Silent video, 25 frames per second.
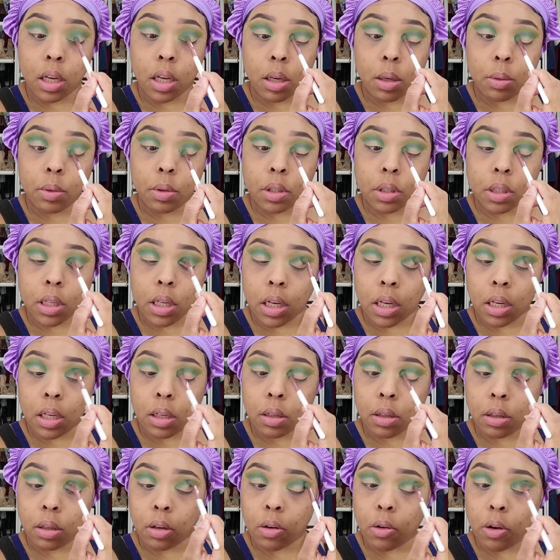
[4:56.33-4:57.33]
I'm just
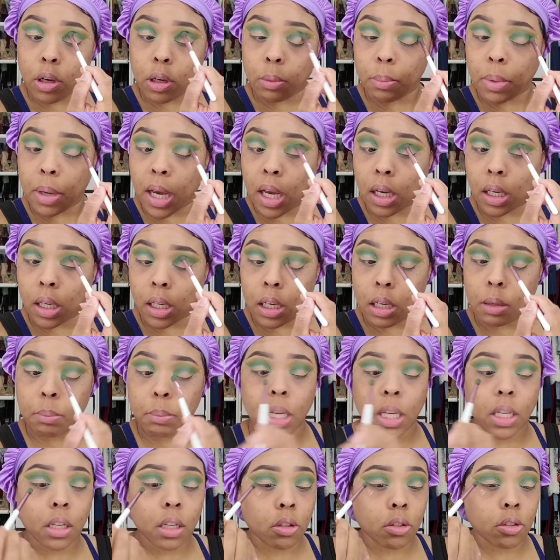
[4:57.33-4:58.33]
going back and
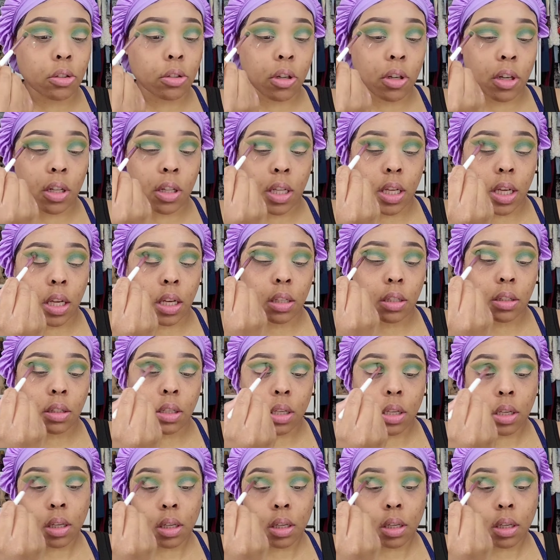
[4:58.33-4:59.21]
making sure that